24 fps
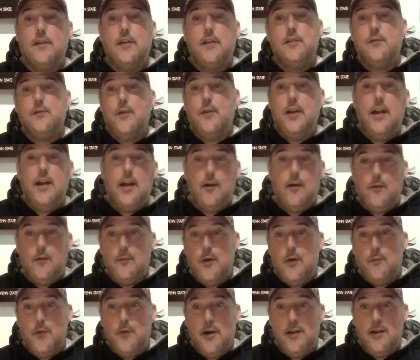I just want to hang out with
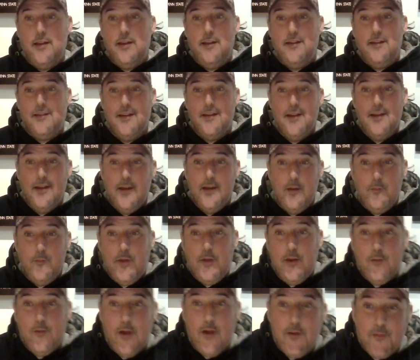my buddies and
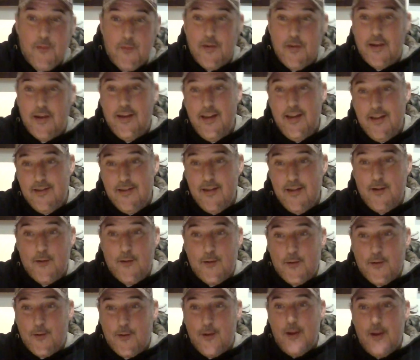be away from the kids that are
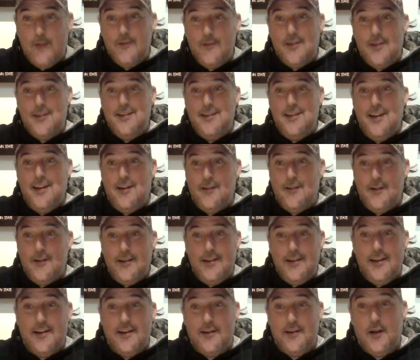screaming and yelling,
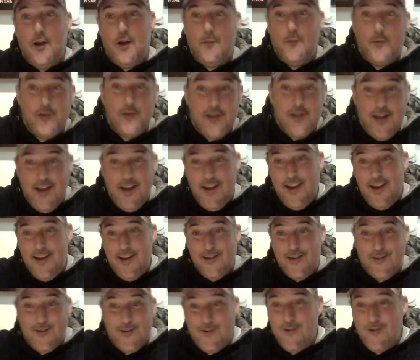need a diaper
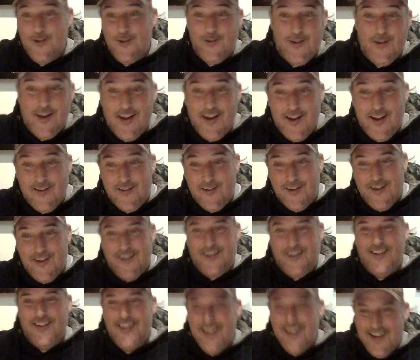change or
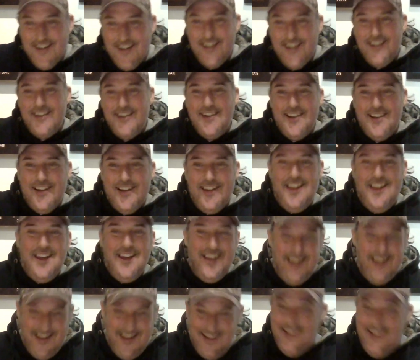whatever.
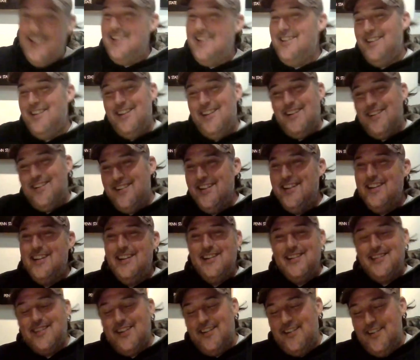And then, you know,
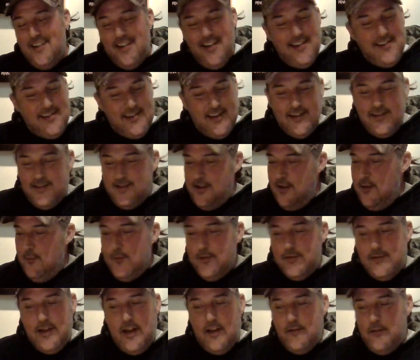so it
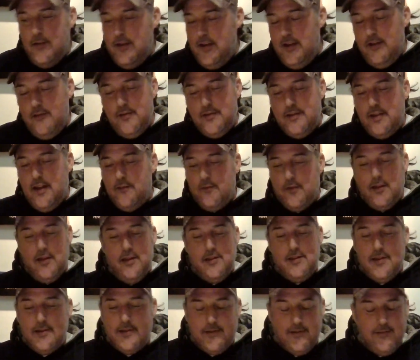was definitely
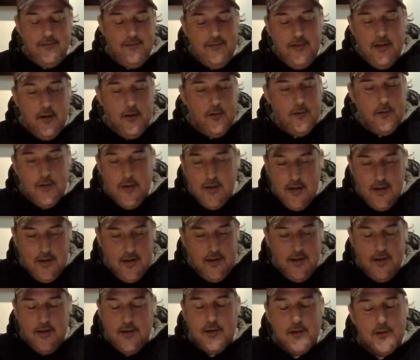just, you know,
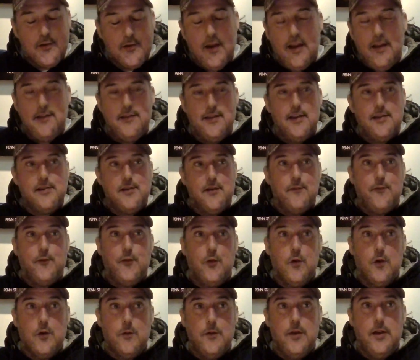transition
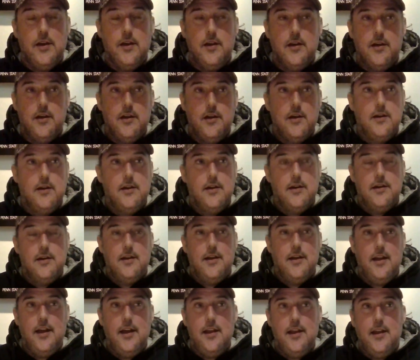for me.
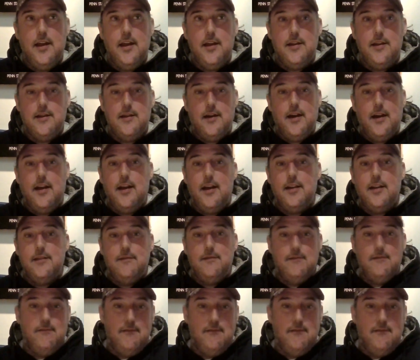And then I had